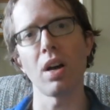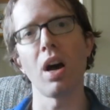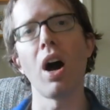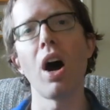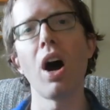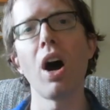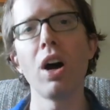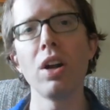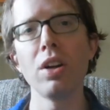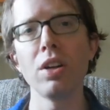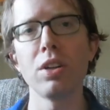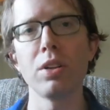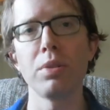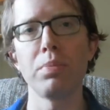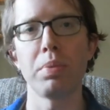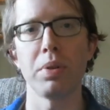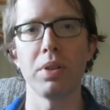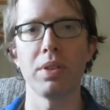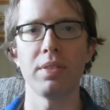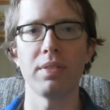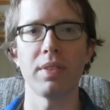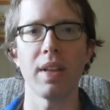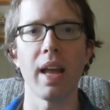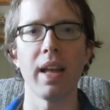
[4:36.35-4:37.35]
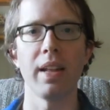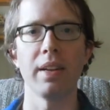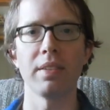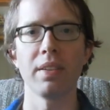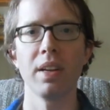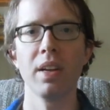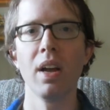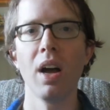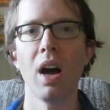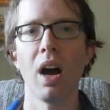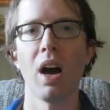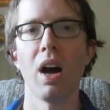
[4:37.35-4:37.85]
one hundred
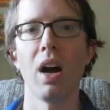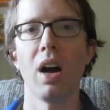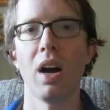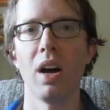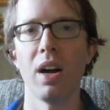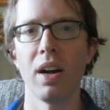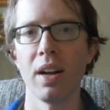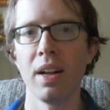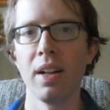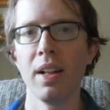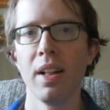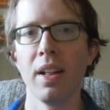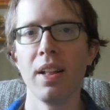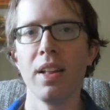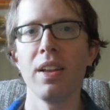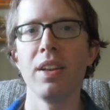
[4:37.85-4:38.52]
percent uh,